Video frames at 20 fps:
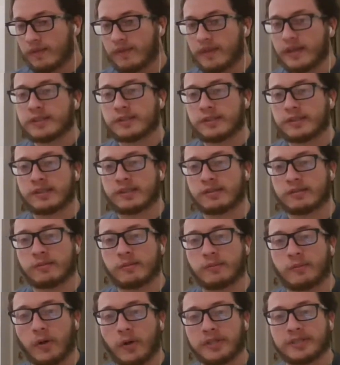This
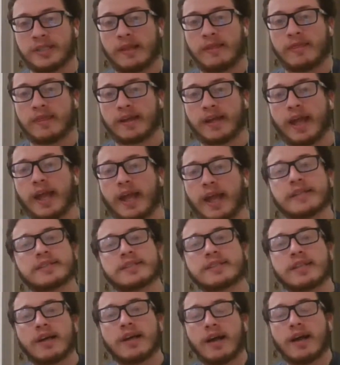wasn't the
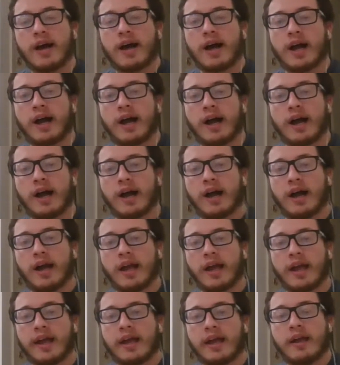case.
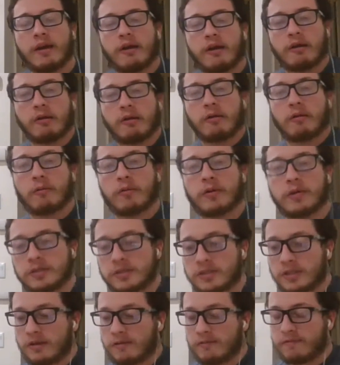I
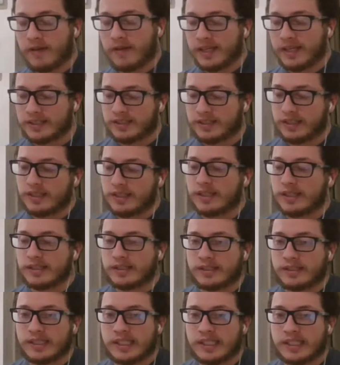was invested
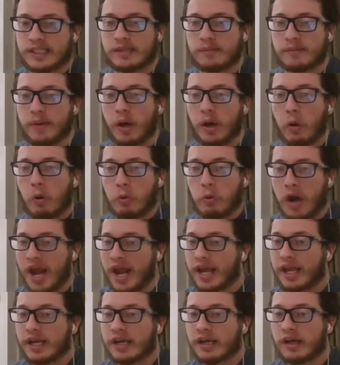since the bell
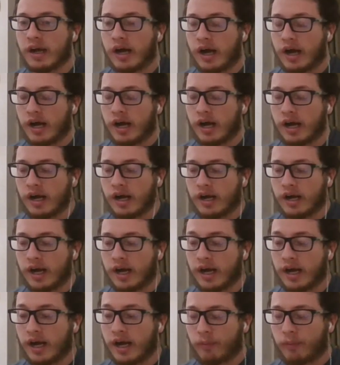rang.
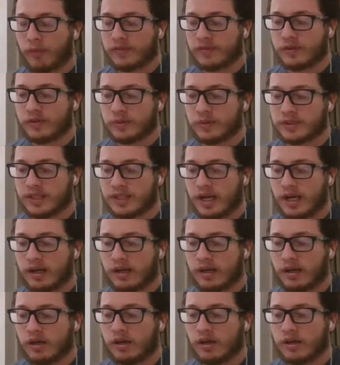I think there was
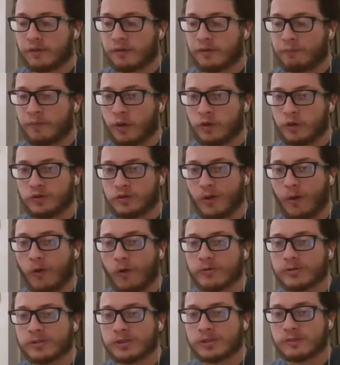not a
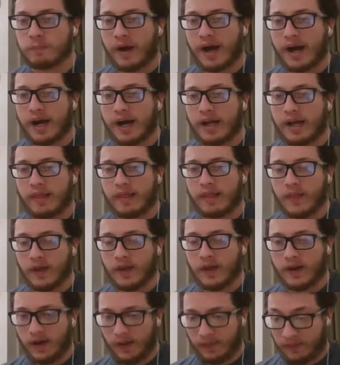dull spot.
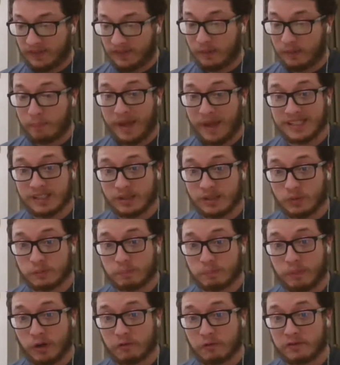I think the pacing
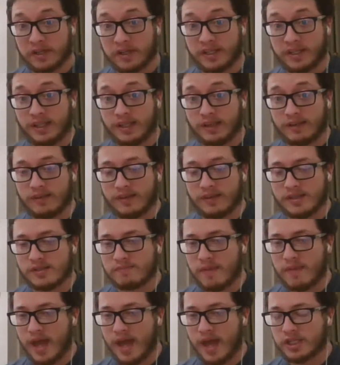was perfect in
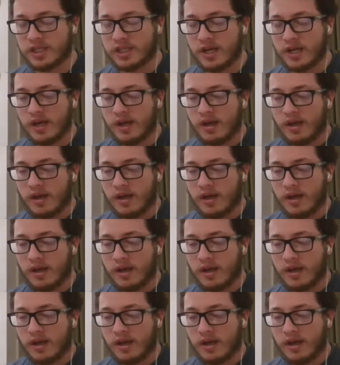this match.